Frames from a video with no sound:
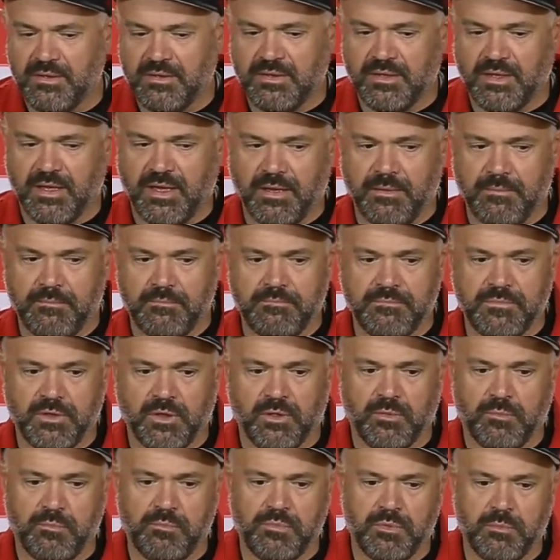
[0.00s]
um, you
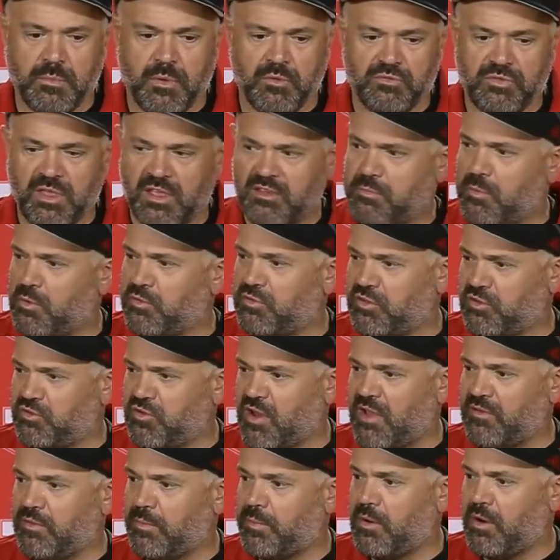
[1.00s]
know the most that's most of the
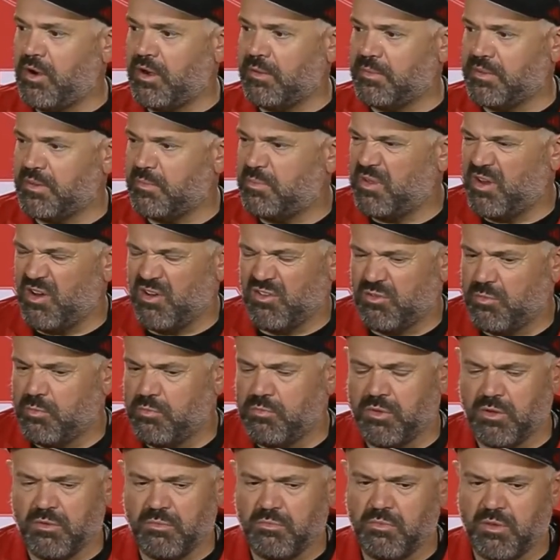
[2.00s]
travel party but the players
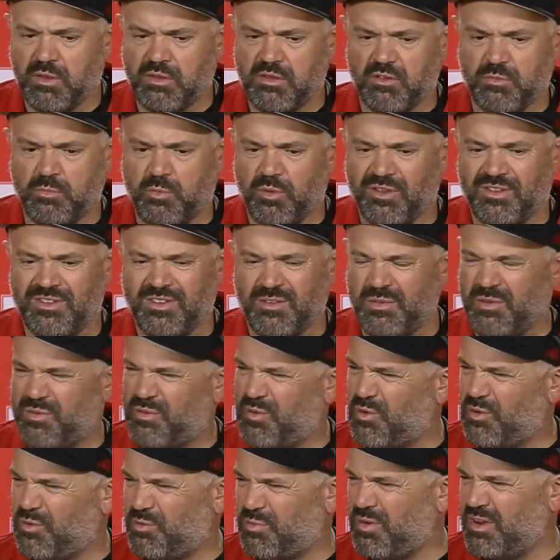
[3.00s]
at this point
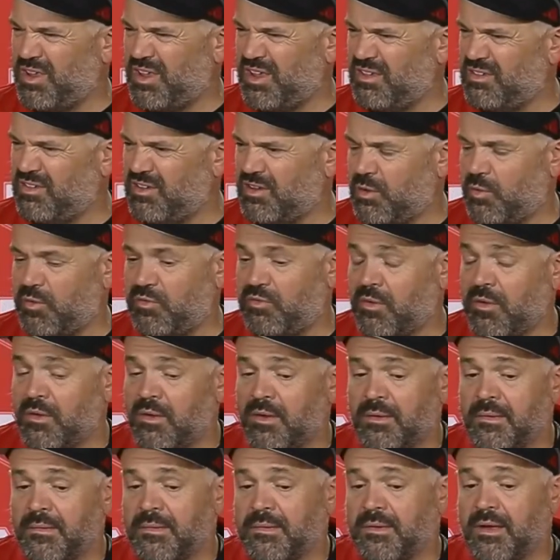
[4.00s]
74 is pretty easy you know we've
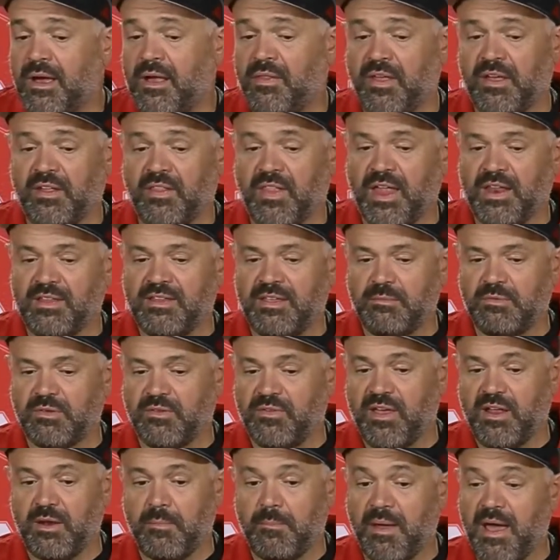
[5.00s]
unlike a lot of teams
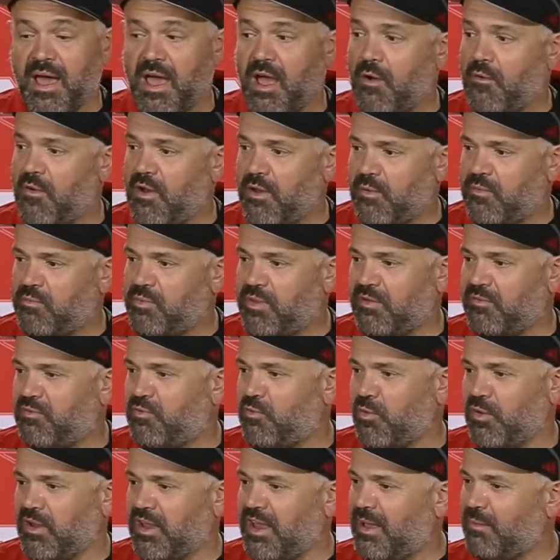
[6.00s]
have had a buy already we played
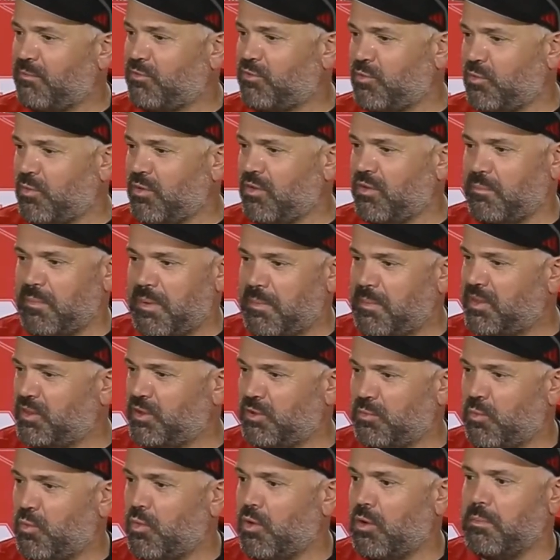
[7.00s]
four games so we're maybe a
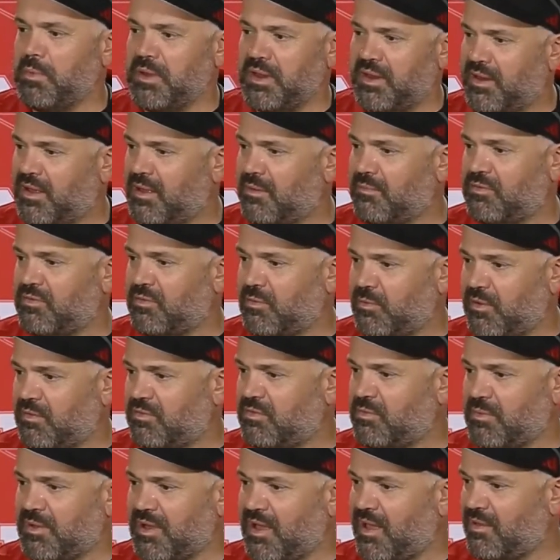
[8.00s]
little more beat up so we
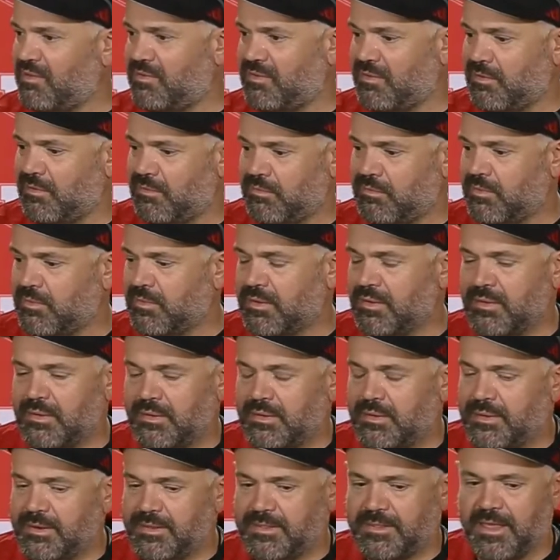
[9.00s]
have some guys you know
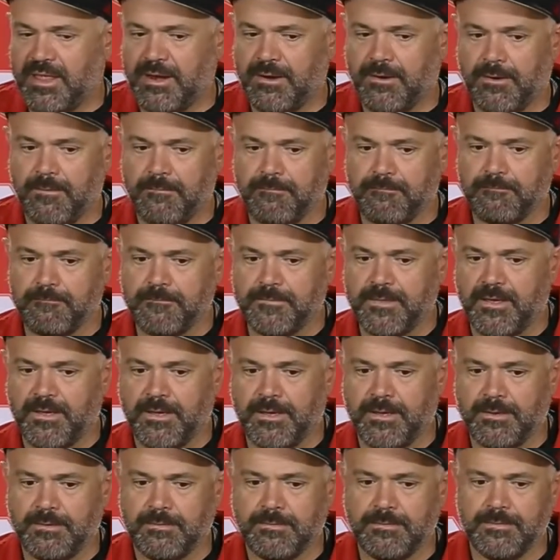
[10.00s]
that are um,
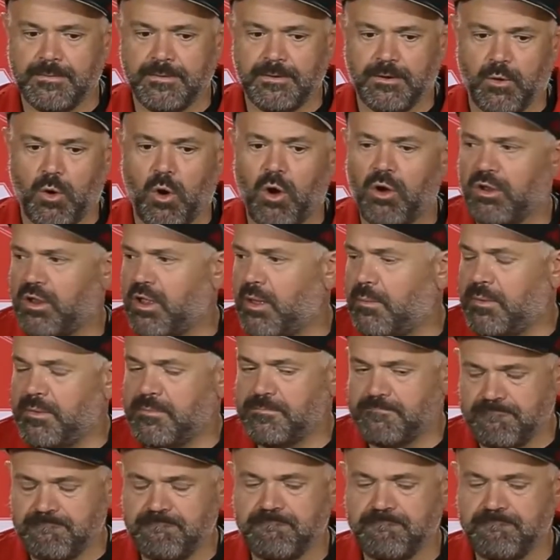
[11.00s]
uh, you know aren't coming. You